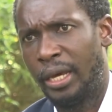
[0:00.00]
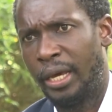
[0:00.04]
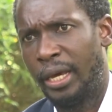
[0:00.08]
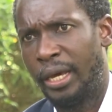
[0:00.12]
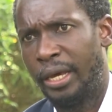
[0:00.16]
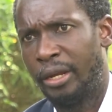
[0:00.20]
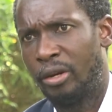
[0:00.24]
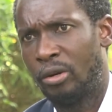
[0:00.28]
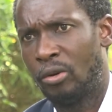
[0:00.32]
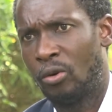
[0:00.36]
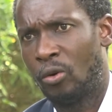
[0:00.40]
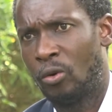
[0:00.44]

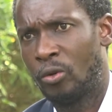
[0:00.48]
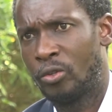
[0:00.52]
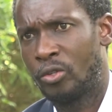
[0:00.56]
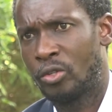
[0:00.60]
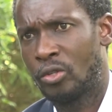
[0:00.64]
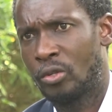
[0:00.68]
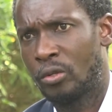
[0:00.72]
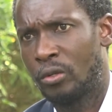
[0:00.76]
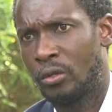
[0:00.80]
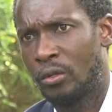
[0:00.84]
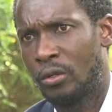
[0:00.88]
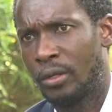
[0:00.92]
And
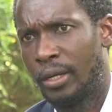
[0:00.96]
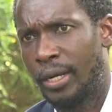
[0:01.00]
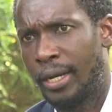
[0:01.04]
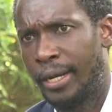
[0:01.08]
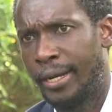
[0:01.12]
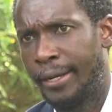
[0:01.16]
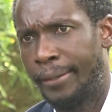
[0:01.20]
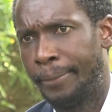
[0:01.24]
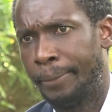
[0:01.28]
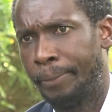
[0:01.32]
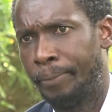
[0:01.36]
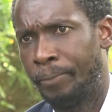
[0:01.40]
also
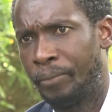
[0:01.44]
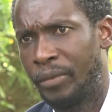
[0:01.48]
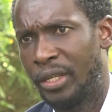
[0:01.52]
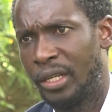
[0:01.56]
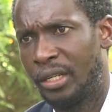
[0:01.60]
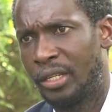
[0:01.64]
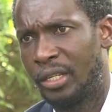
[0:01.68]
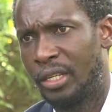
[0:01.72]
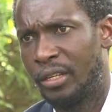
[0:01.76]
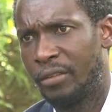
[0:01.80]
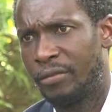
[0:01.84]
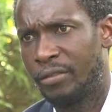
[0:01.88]

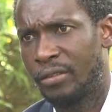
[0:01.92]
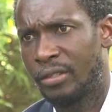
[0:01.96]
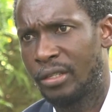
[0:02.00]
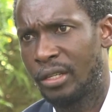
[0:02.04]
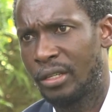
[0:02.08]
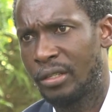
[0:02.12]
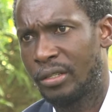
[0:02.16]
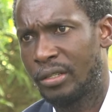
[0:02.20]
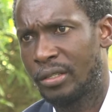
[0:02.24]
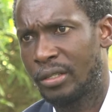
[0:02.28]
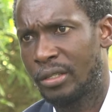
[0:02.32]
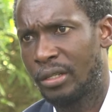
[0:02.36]
it gives
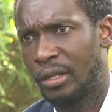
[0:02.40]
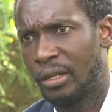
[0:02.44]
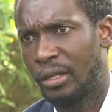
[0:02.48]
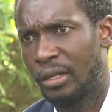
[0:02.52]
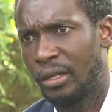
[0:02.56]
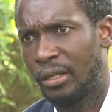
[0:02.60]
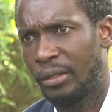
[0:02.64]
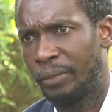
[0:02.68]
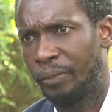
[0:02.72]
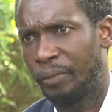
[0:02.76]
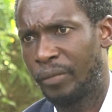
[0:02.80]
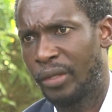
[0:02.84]
us,
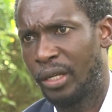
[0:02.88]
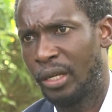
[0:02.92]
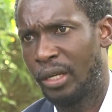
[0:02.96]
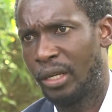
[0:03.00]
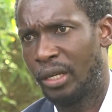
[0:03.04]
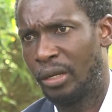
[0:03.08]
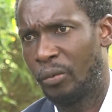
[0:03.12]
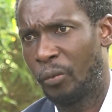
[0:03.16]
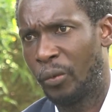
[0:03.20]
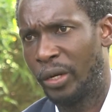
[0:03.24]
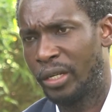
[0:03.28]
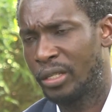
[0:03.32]

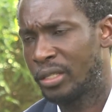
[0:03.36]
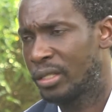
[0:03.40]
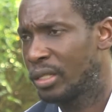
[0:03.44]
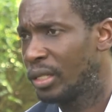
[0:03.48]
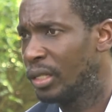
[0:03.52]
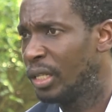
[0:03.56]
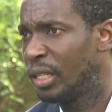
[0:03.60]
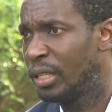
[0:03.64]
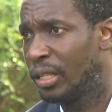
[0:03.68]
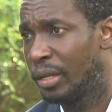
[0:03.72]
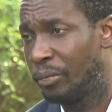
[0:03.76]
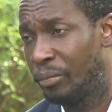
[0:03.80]
we're
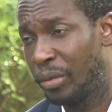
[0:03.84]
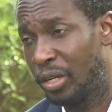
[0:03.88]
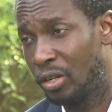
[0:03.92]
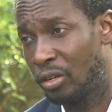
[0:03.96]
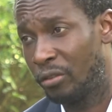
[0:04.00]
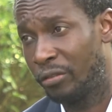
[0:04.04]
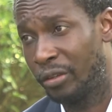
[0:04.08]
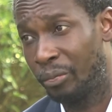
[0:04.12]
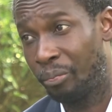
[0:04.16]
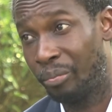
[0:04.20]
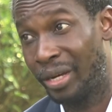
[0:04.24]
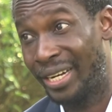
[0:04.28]
still in the middle
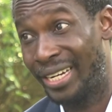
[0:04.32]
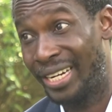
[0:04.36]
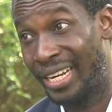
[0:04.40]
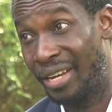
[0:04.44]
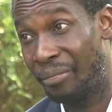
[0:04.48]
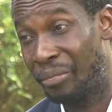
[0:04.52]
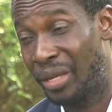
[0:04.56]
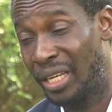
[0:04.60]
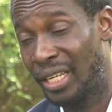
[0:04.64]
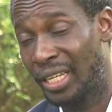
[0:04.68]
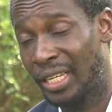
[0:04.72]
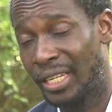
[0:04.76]
of a
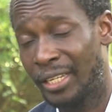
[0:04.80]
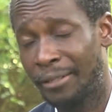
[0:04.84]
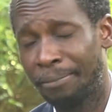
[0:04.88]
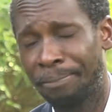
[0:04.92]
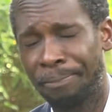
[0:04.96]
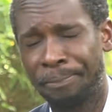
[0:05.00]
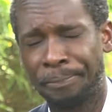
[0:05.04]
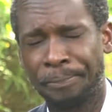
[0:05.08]
pandemic.